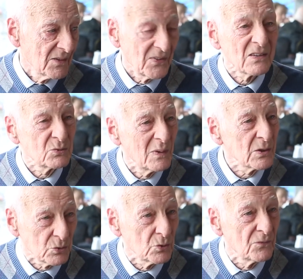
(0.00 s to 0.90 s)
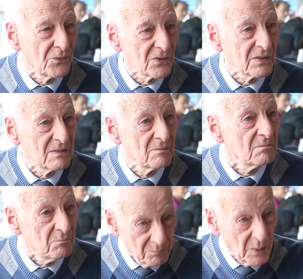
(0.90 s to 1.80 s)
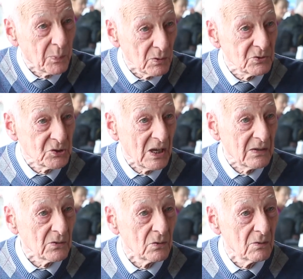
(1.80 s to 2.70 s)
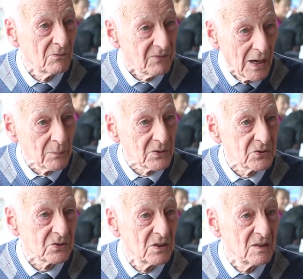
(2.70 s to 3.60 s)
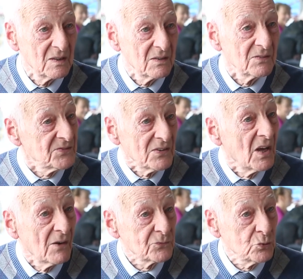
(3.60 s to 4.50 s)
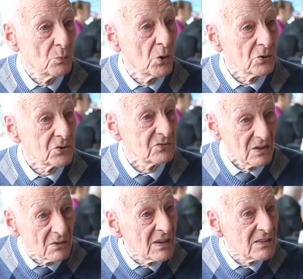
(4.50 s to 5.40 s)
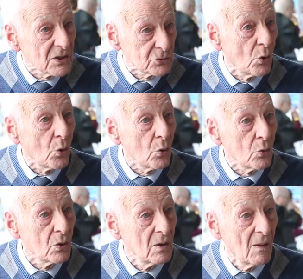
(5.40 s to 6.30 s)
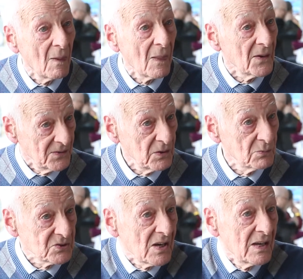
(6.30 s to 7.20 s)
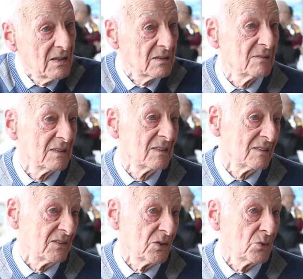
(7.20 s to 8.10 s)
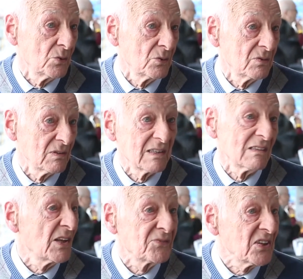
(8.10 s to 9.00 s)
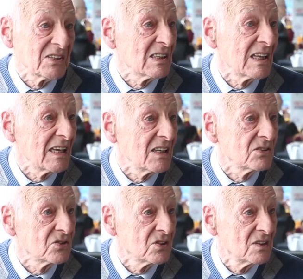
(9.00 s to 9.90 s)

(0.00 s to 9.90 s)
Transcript: things weren't good for people in general, families didn't have too much, didn't have anything at all, and here was I, lifted and laid,